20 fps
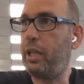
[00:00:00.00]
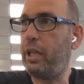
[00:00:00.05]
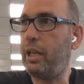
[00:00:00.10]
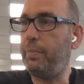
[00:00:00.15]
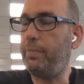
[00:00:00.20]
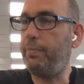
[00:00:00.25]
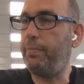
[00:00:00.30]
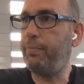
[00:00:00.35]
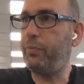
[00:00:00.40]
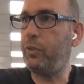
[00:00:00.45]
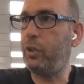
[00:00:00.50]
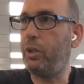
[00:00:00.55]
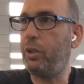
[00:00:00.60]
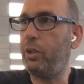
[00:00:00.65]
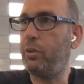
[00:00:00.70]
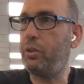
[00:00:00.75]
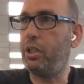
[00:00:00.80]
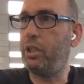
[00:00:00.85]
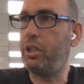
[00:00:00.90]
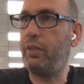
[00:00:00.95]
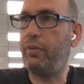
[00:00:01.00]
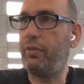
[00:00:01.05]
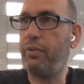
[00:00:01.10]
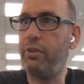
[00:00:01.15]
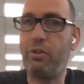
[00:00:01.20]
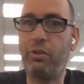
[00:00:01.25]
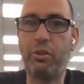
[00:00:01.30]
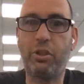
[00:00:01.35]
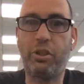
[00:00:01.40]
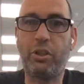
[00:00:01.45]
there was a
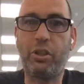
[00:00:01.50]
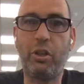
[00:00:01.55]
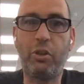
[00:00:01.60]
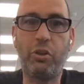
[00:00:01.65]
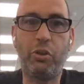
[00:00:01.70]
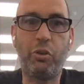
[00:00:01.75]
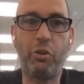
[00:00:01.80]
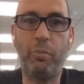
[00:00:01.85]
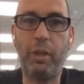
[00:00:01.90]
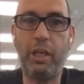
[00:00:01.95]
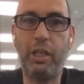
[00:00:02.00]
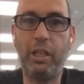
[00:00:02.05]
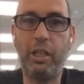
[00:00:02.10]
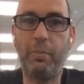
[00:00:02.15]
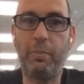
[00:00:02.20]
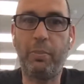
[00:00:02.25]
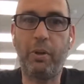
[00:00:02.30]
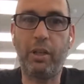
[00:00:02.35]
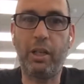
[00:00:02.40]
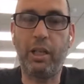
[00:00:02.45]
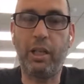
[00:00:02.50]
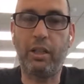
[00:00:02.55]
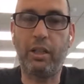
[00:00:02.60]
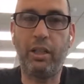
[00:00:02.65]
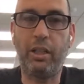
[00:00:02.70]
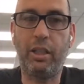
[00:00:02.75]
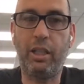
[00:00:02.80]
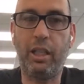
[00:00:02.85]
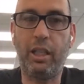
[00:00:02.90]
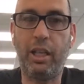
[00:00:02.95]
different sort of social media product
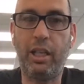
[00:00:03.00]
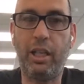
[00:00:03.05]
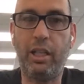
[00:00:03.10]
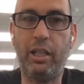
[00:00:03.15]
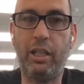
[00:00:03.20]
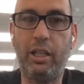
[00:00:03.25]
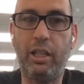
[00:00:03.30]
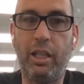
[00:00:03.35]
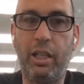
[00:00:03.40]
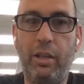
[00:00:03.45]
that they,